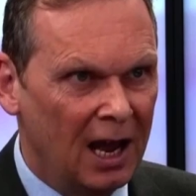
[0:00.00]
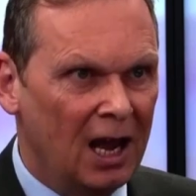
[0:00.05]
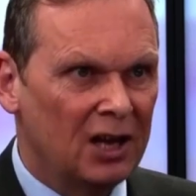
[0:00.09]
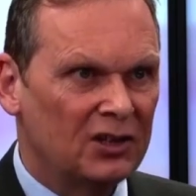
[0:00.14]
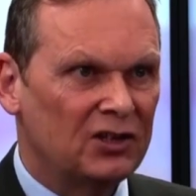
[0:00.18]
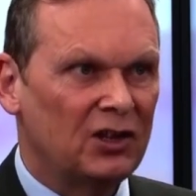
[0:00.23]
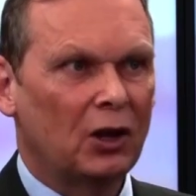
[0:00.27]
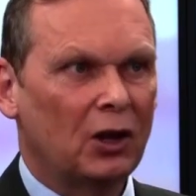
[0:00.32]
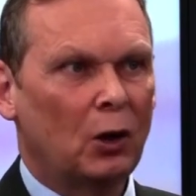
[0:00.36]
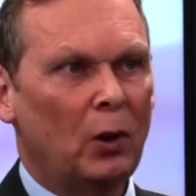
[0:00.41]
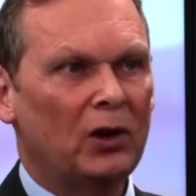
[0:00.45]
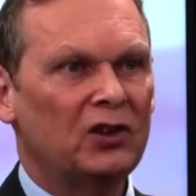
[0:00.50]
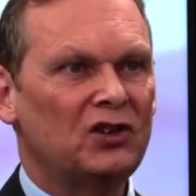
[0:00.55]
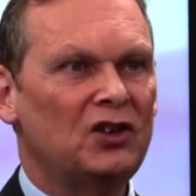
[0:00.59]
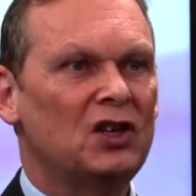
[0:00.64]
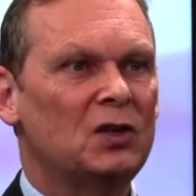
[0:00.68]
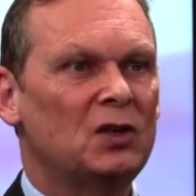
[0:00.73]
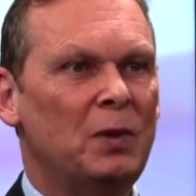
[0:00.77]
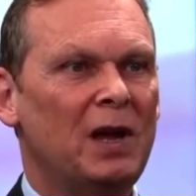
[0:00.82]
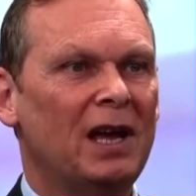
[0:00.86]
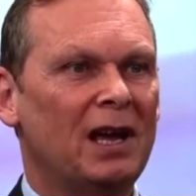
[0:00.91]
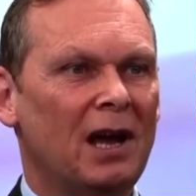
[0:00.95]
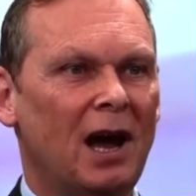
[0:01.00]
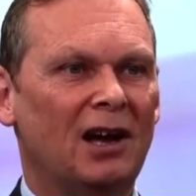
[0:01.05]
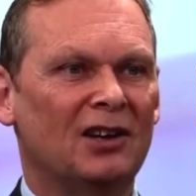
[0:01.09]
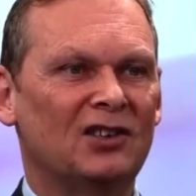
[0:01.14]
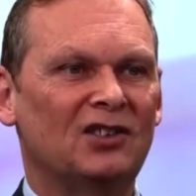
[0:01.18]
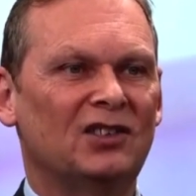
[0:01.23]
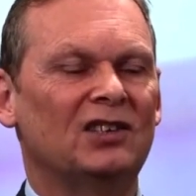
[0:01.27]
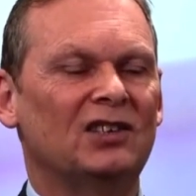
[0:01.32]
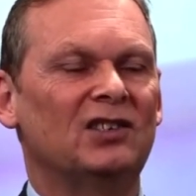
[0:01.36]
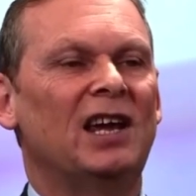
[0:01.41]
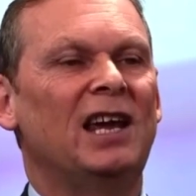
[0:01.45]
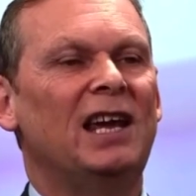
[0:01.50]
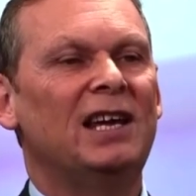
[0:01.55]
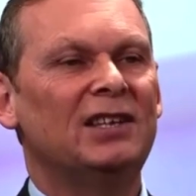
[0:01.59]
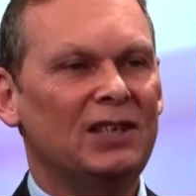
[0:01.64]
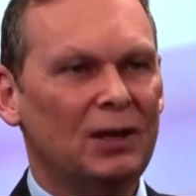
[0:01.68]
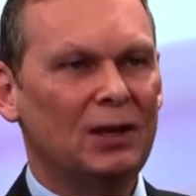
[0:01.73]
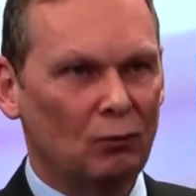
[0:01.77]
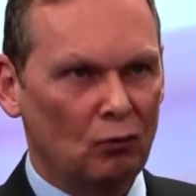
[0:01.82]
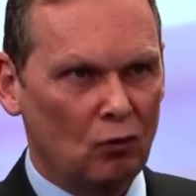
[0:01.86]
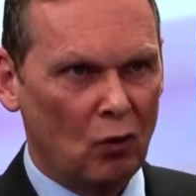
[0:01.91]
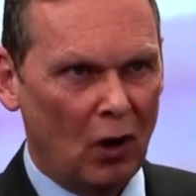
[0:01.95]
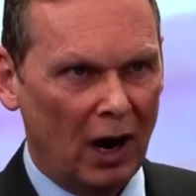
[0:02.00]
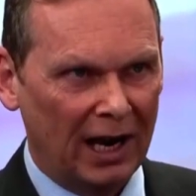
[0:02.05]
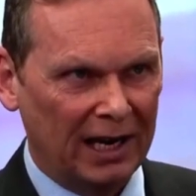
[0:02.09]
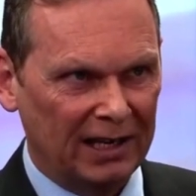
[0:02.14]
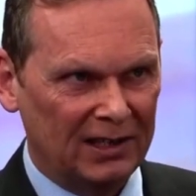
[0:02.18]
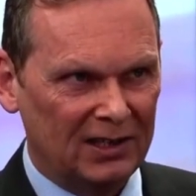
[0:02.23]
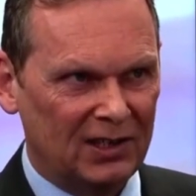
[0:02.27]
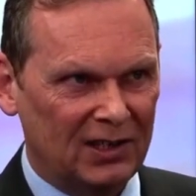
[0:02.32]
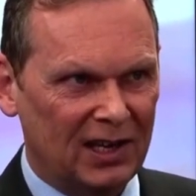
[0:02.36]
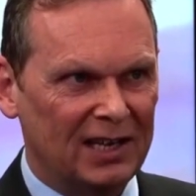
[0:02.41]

So the question is being asked is it right,